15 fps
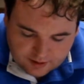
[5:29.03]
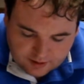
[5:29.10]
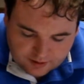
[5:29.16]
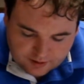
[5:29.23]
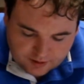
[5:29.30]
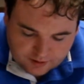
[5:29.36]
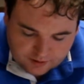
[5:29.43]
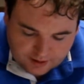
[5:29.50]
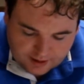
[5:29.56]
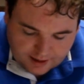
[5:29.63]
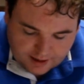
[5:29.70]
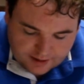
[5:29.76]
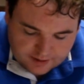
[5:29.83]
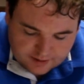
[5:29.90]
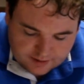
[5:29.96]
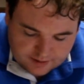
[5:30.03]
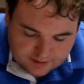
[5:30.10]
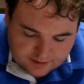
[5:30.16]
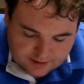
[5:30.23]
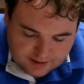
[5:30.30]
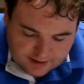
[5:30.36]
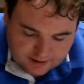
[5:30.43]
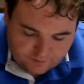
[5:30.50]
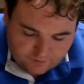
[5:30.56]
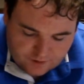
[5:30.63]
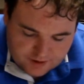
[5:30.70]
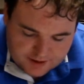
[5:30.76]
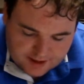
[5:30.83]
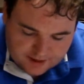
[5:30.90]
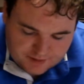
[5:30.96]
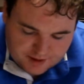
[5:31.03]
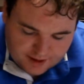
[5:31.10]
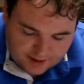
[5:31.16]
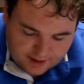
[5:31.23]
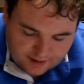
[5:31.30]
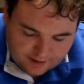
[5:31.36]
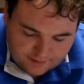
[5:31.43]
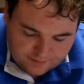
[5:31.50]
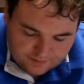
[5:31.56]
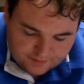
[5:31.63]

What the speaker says: You can add the footsteps here.